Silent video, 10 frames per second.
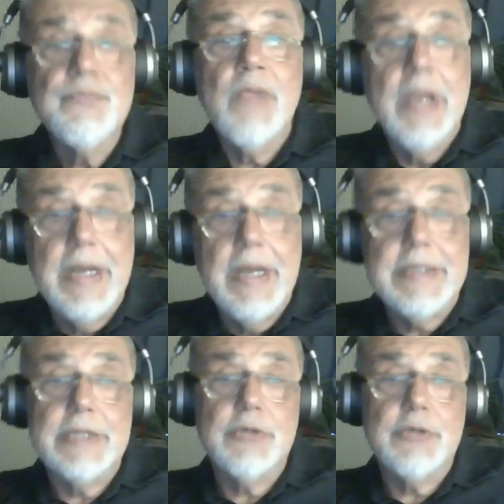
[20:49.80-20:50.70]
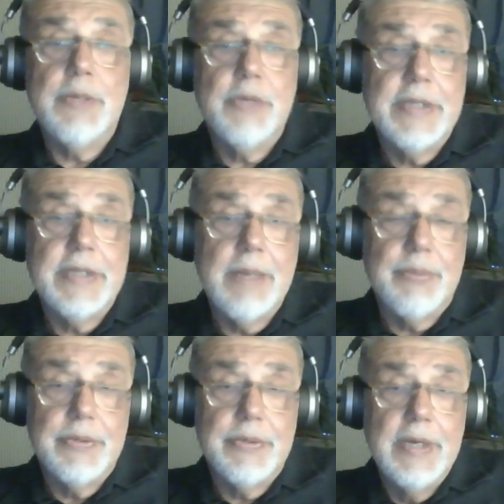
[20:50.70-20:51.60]
And that's going to put a damper
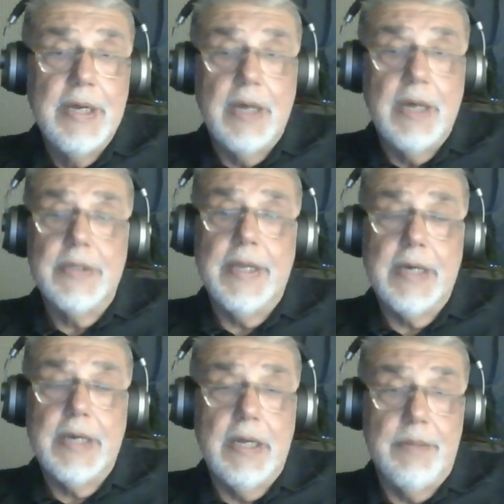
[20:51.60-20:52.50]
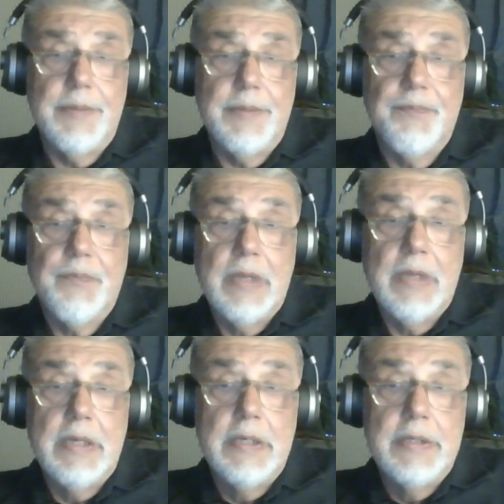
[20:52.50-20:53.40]
on the economy.
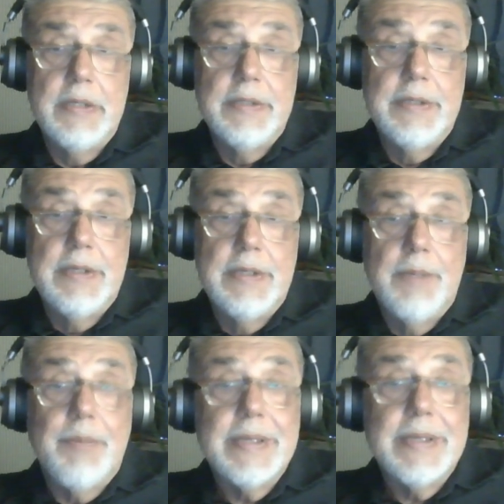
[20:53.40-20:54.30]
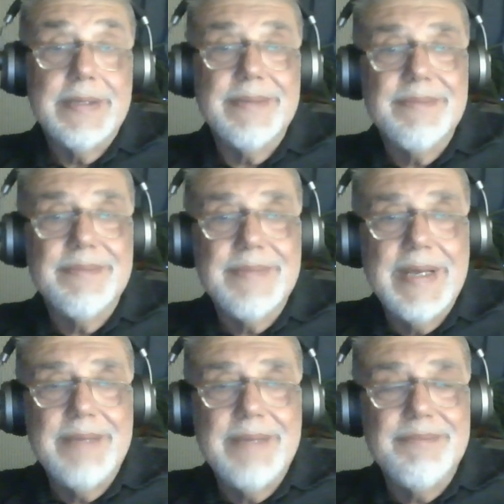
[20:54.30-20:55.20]
But, uh,
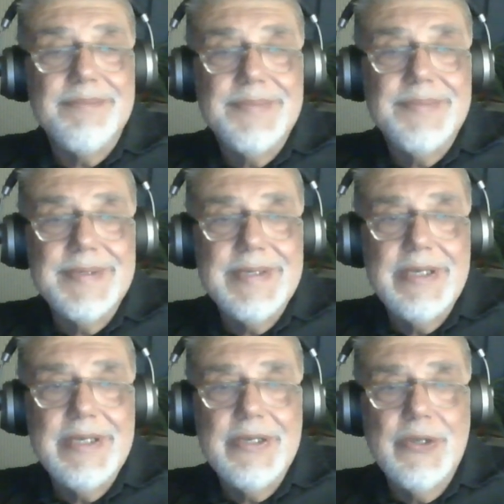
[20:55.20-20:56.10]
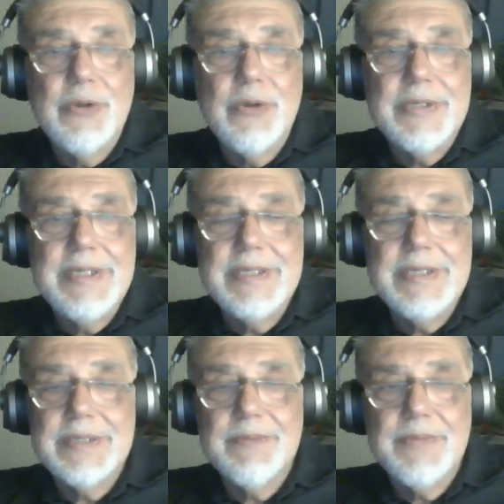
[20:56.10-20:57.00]

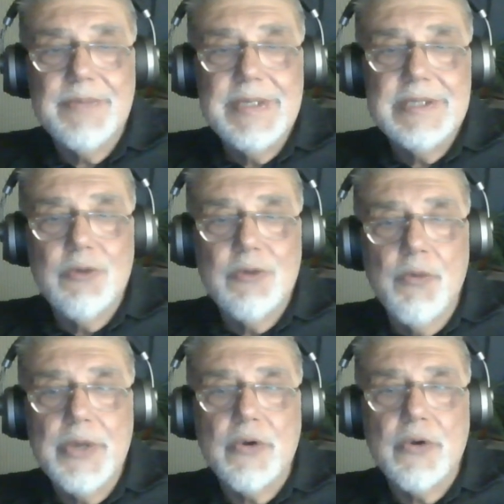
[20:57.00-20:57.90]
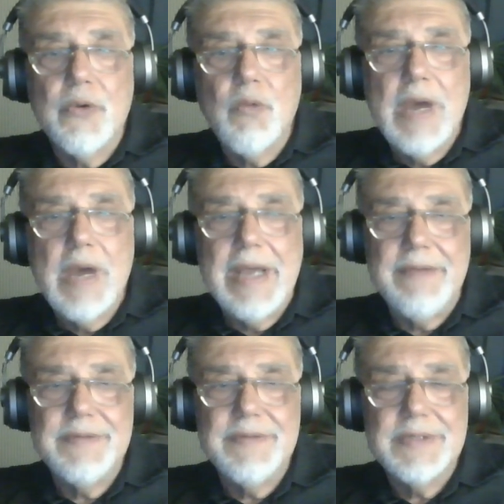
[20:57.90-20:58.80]
these Omicron
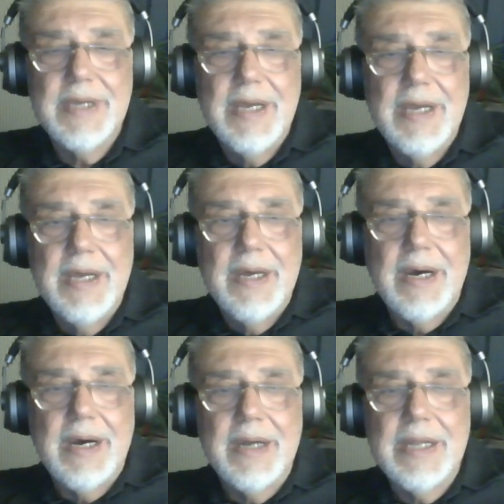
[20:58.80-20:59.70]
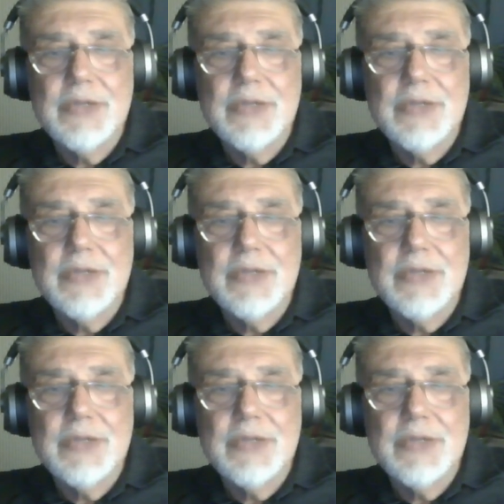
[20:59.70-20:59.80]
waves are not going